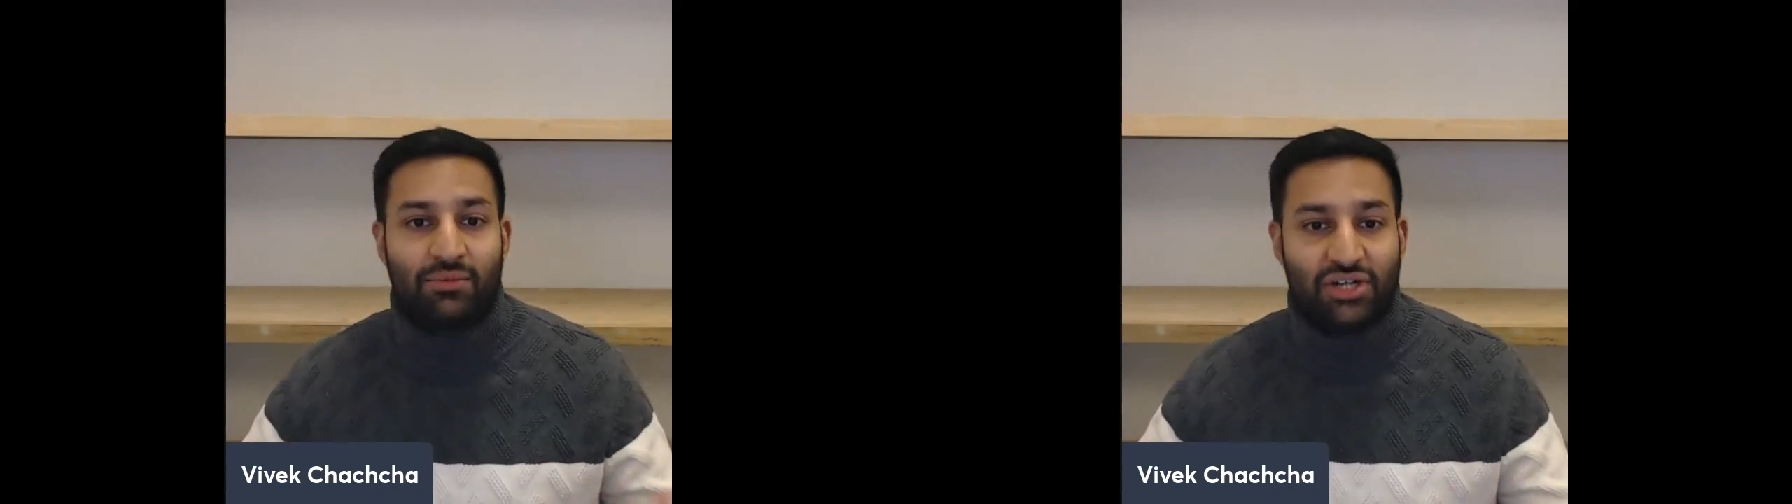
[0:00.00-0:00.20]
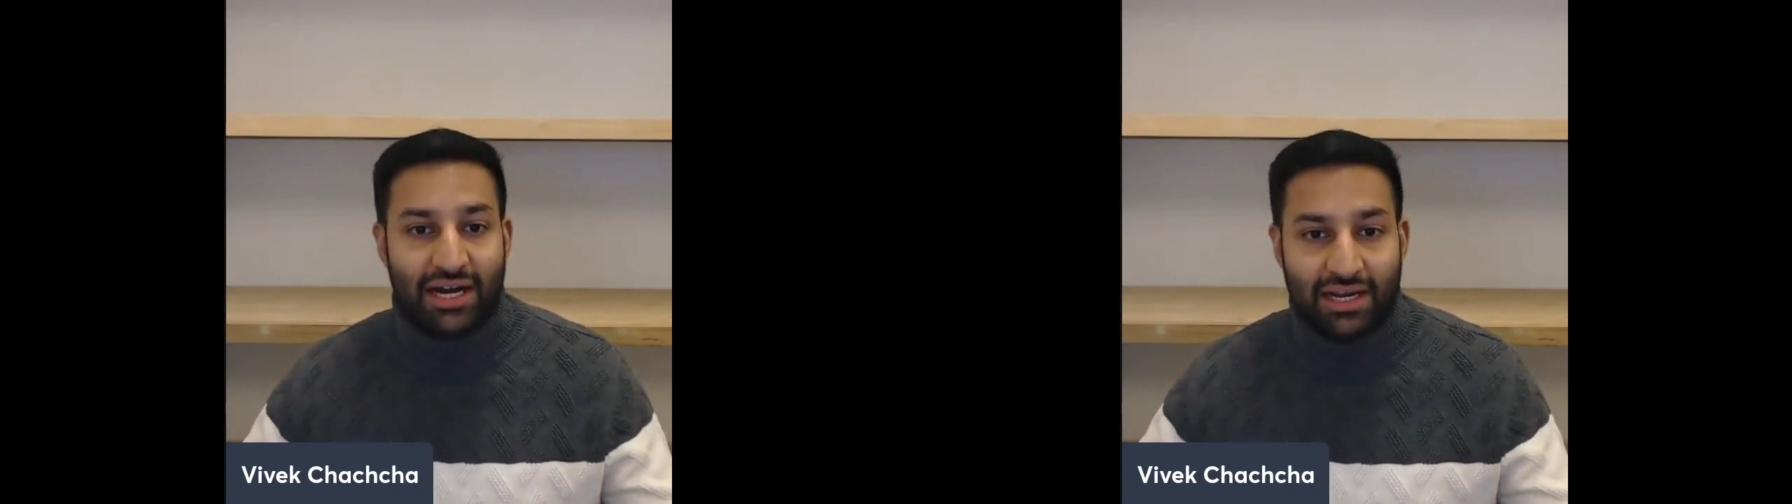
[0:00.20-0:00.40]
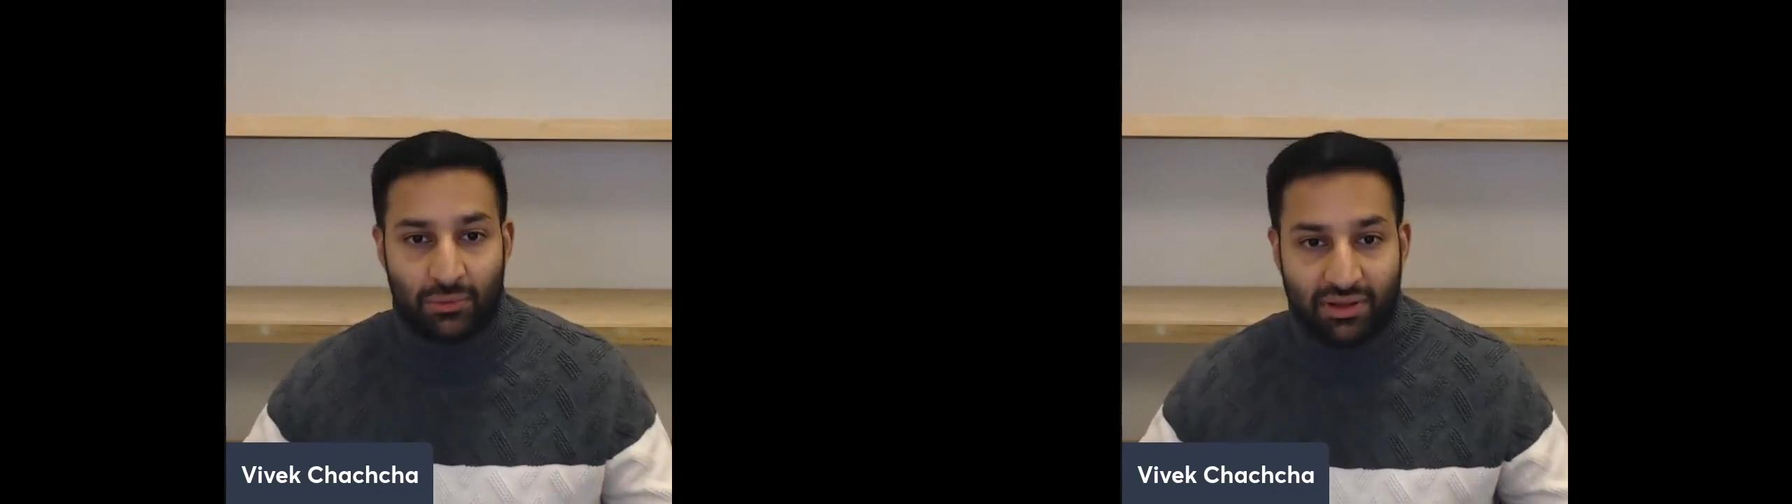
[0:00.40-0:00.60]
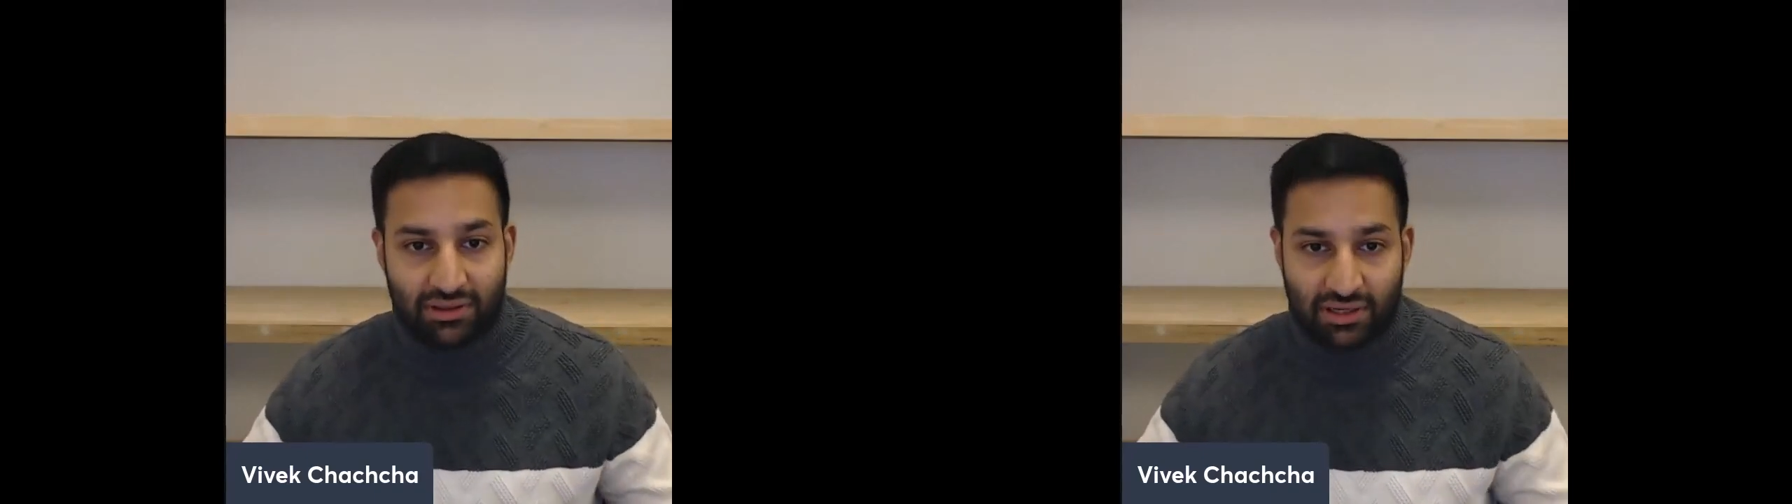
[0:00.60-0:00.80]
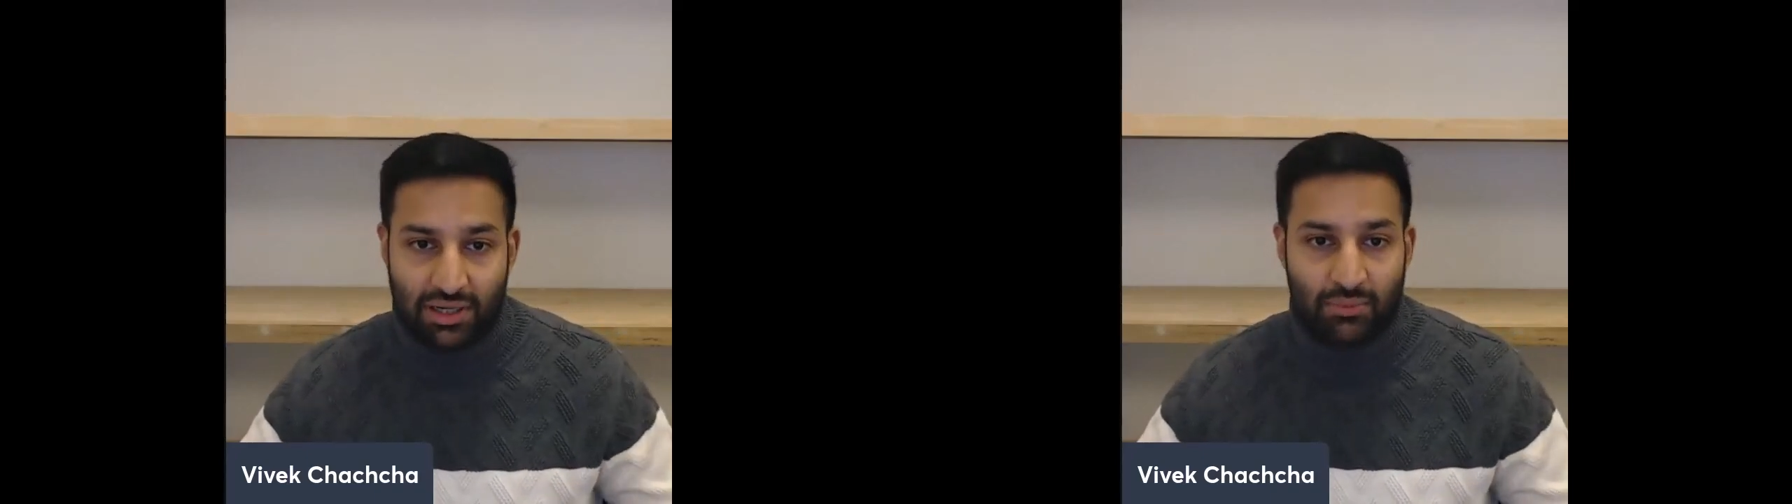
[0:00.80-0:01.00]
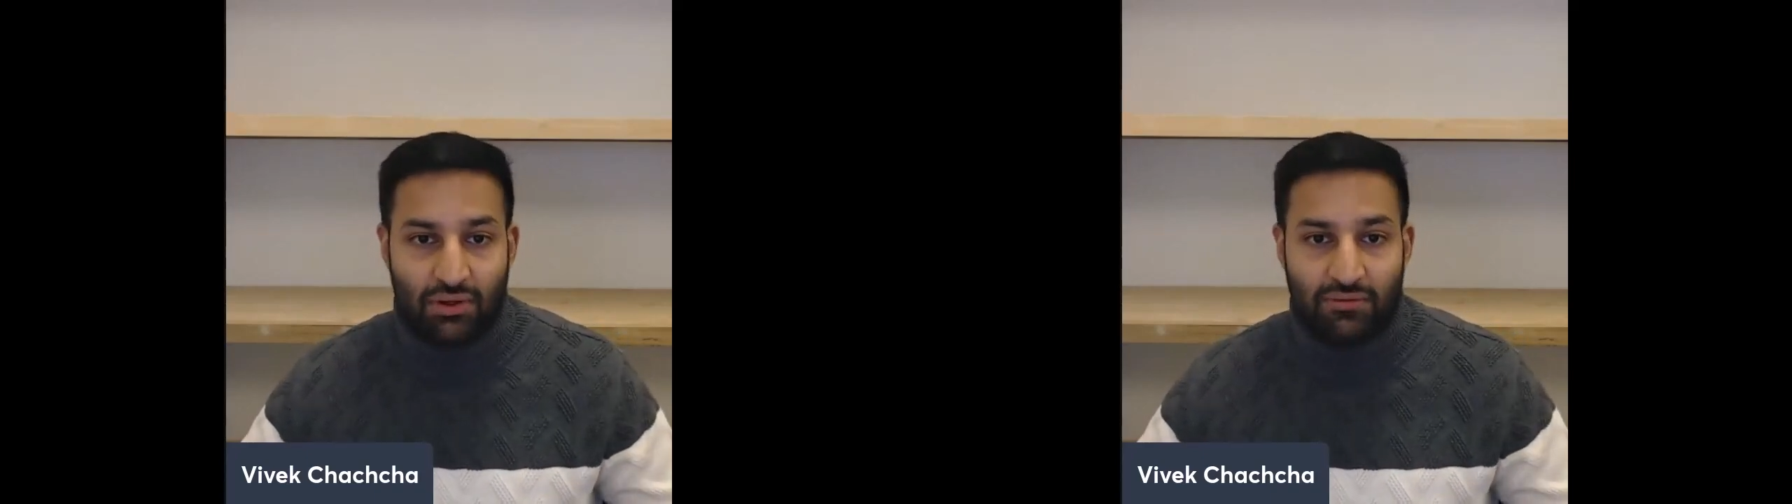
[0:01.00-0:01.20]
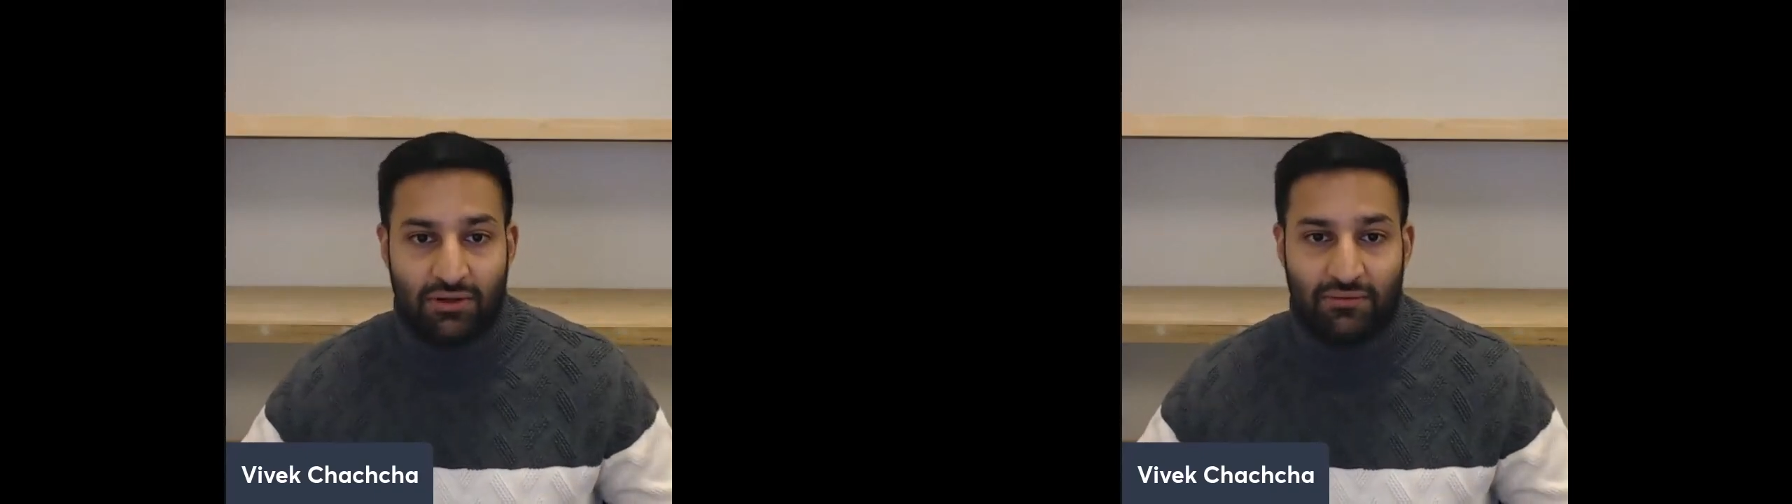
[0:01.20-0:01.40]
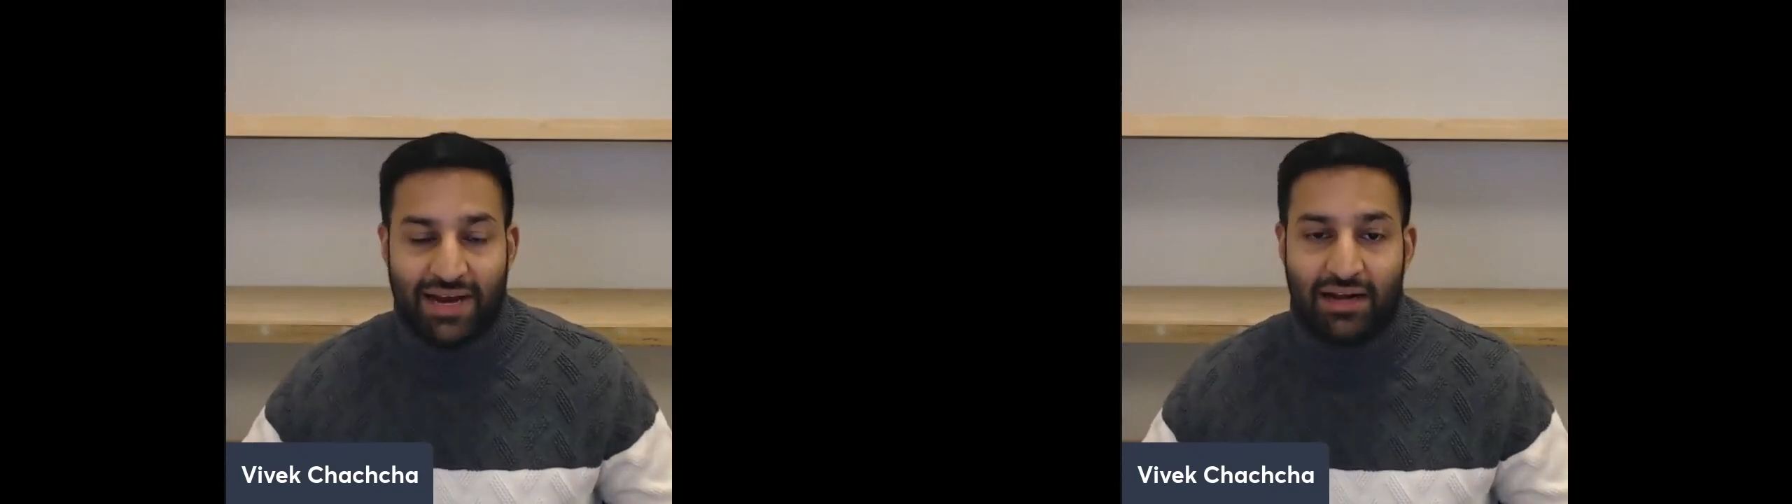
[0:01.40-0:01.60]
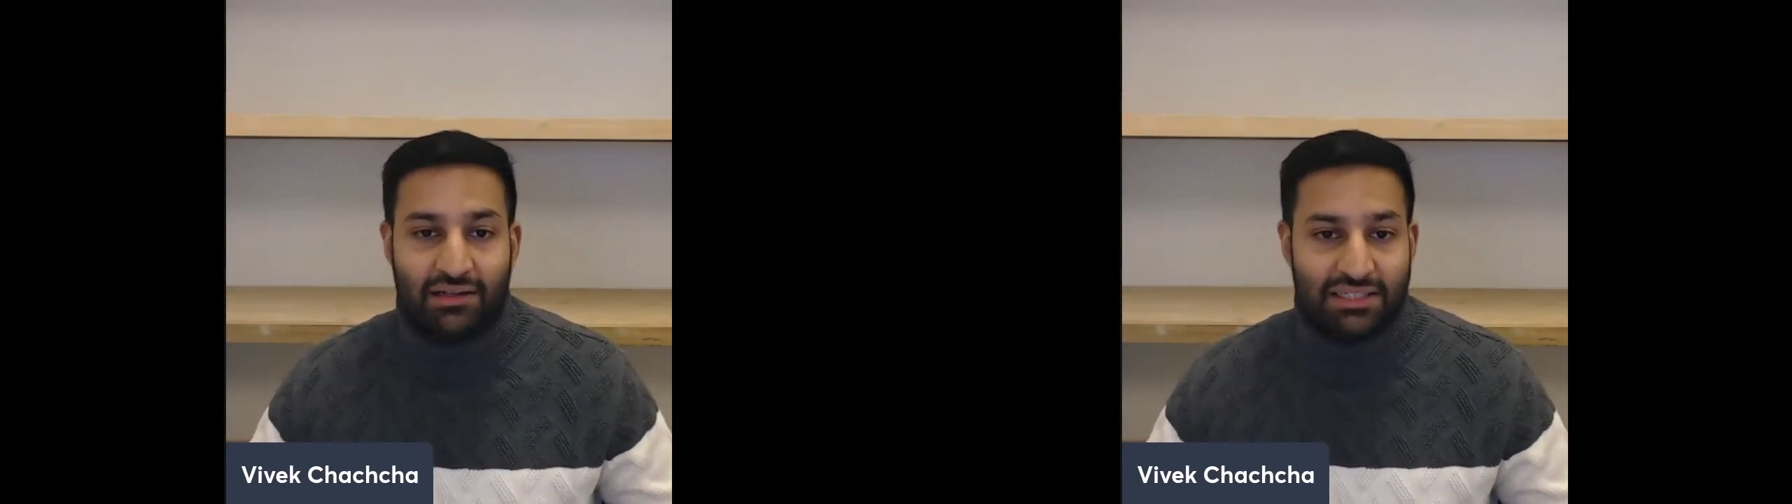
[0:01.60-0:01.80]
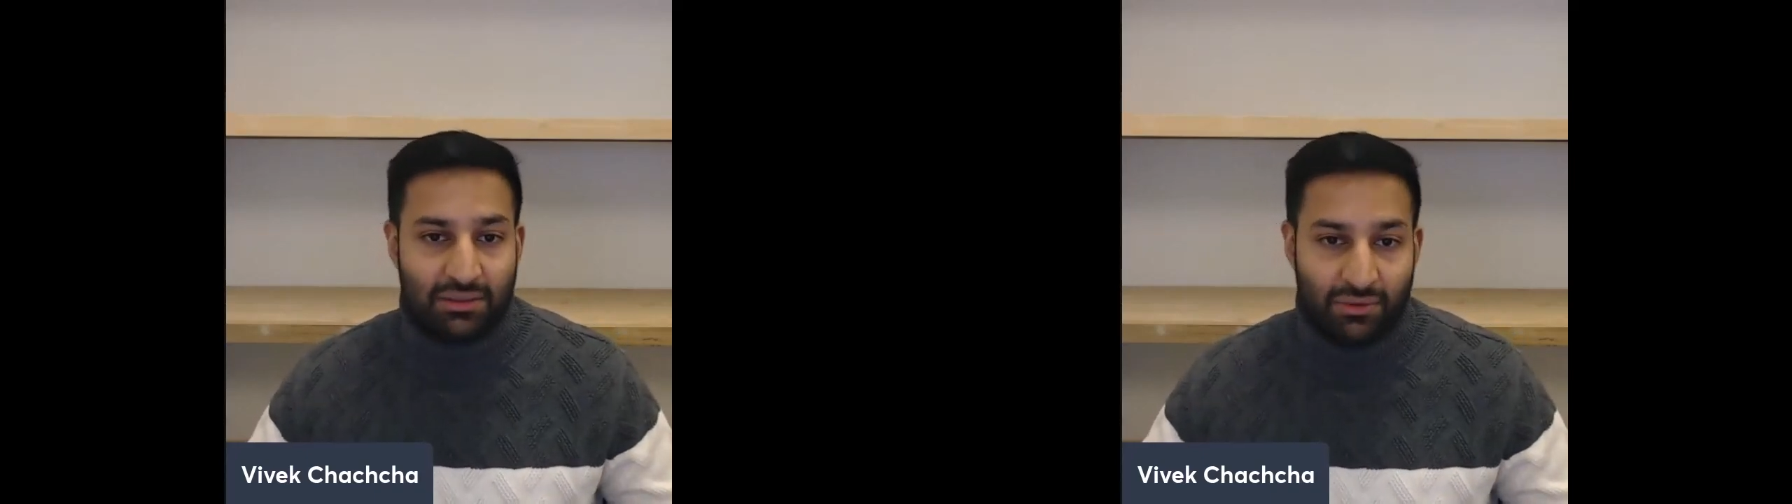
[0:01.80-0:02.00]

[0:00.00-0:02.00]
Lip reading: try it with a number of your faculty,